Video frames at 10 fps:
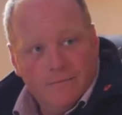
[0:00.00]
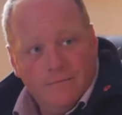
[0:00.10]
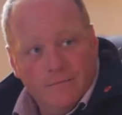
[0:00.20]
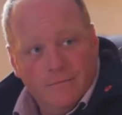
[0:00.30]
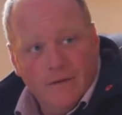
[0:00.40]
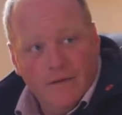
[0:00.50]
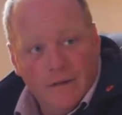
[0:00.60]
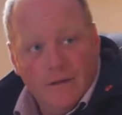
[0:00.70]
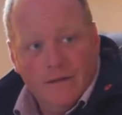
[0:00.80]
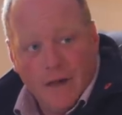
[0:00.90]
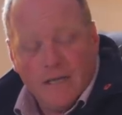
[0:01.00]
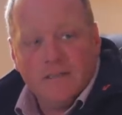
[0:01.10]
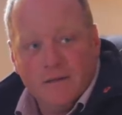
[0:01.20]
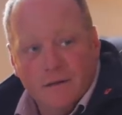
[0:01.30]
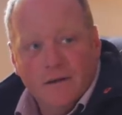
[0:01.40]
anything. No, I
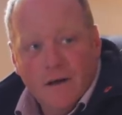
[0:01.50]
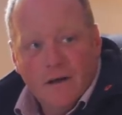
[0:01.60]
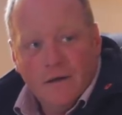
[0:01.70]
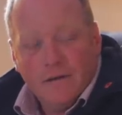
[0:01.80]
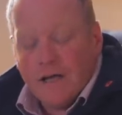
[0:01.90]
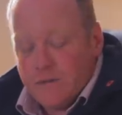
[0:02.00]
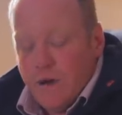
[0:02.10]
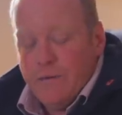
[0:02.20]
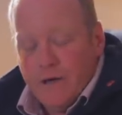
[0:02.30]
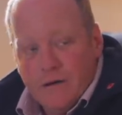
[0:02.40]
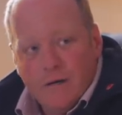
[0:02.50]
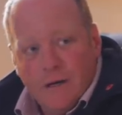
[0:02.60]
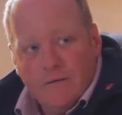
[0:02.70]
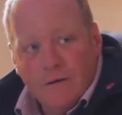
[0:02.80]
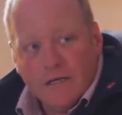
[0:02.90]
think that's probably the most sensible that's where
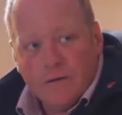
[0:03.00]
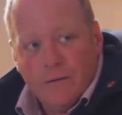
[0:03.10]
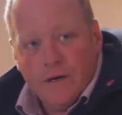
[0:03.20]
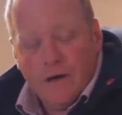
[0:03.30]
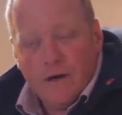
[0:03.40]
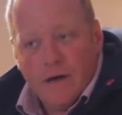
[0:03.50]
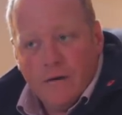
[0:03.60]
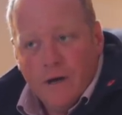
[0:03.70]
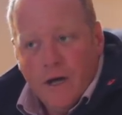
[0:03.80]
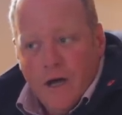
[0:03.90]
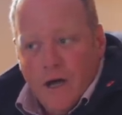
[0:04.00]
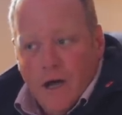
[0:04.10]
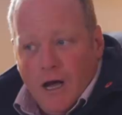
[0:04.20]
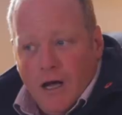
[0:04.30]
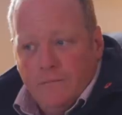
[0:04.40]
option we are here. Now. That's where we are now.
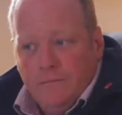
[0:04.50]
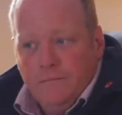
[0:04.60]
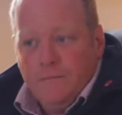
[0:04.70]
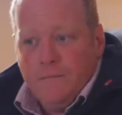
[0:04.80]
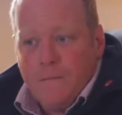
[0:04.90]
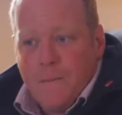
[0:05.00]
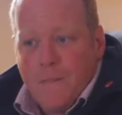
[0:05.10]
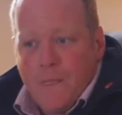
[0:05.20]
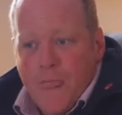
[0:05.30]
Um,